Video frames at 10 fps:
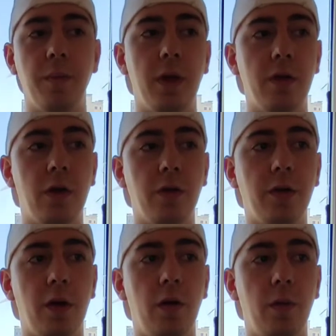It's
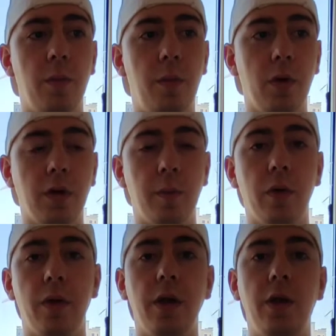also
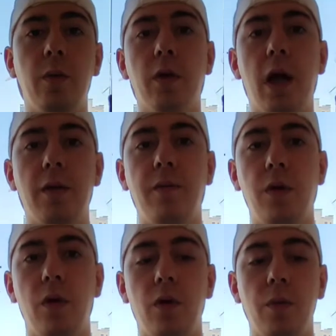possible that you will have
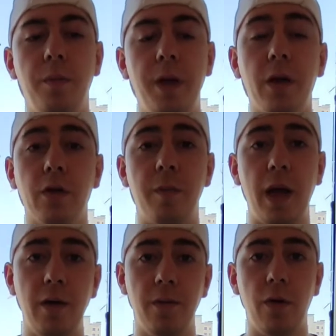your meals
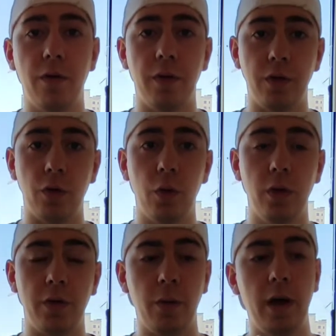paid for at the
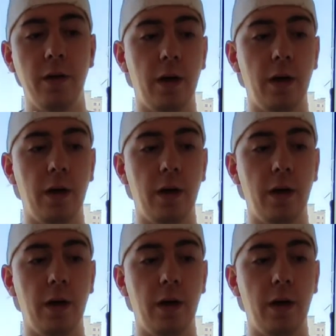school as well.